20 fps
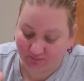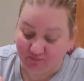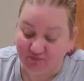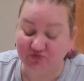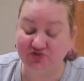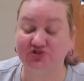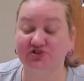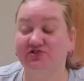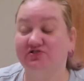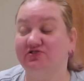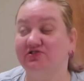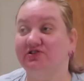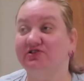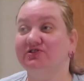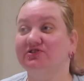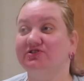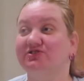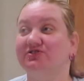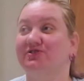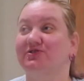See
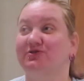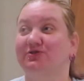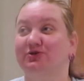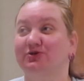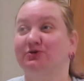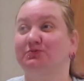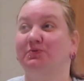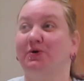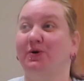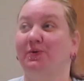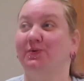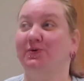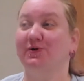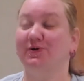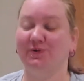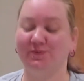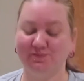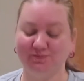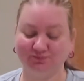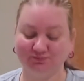this, like this
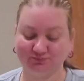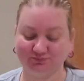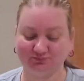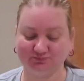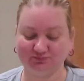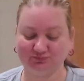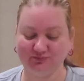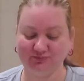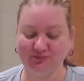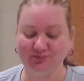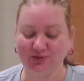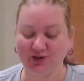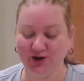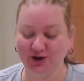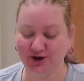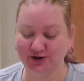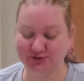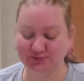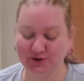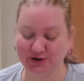pumpkin,
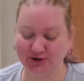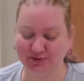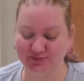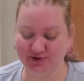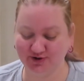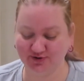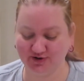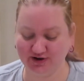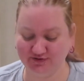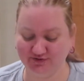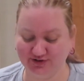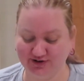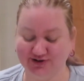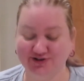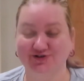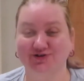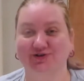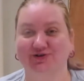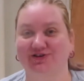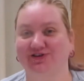it's making me crave like,
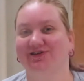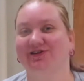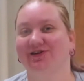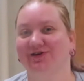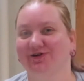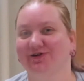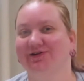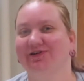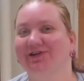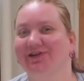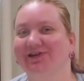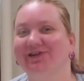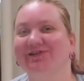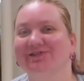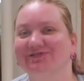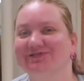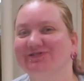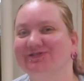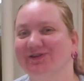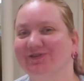you know, like carrot cake
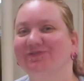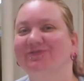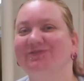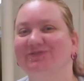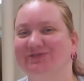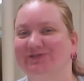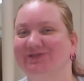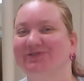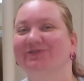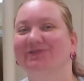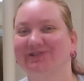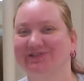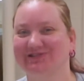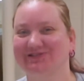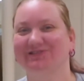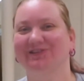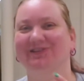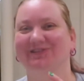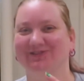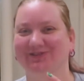and stuff too,
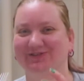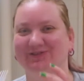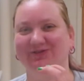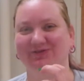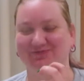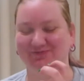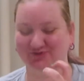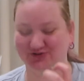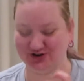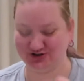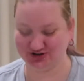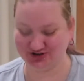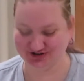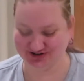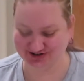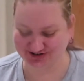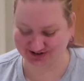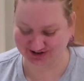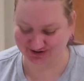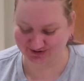because like the
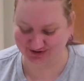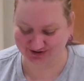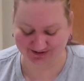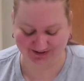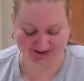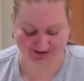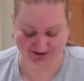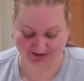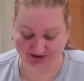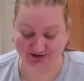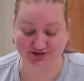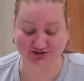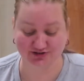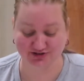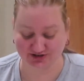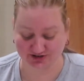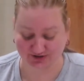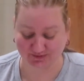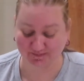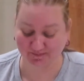freshness of it, like this
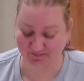is